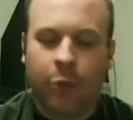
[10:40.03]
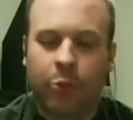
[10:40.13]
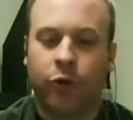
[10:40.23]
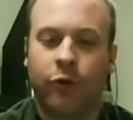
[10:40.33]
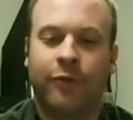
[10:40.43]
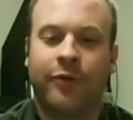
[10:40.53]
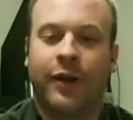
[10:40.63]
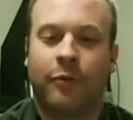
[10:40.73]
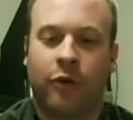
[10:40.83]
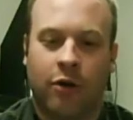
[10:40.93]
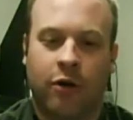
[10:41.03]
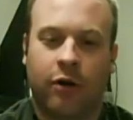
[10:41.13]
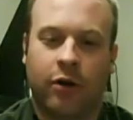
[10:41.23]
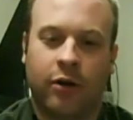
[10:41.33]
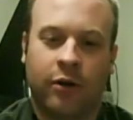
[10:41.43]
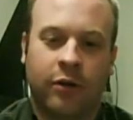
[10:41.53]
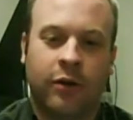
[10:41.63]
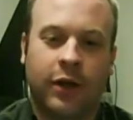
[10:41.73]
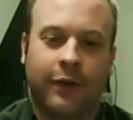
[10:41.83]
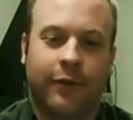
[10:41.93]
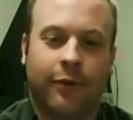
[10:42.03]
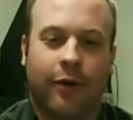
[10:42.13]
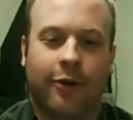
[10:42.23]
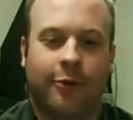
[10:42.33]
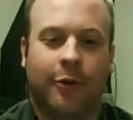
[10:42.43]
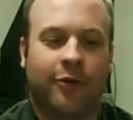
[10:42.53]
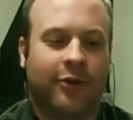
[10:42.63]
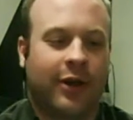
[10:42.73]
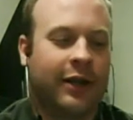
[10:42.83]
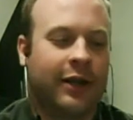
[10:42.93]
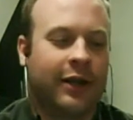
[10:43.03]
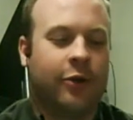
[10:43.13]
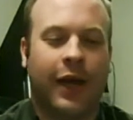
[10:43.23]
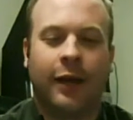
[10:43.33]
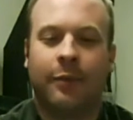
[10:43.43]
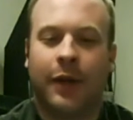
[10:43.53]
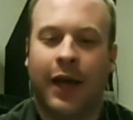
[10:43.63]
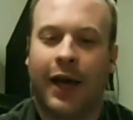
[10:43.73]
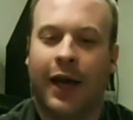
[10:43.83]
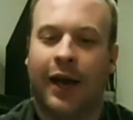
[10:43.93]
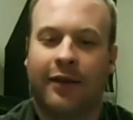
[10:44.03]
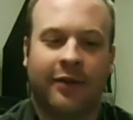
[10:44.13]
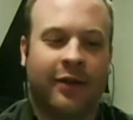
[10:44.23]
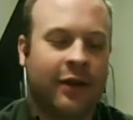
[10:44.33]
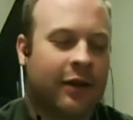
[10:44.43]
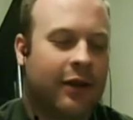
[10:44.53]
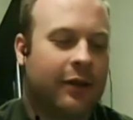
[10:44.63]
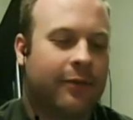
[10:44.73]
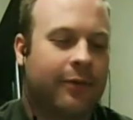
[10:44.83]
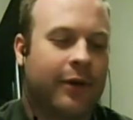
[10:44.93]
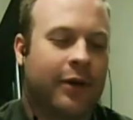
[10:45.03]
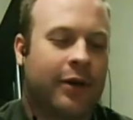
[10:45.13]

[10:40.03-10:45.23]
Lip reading: proves them wrong. If you are a small site, you can be hacked. If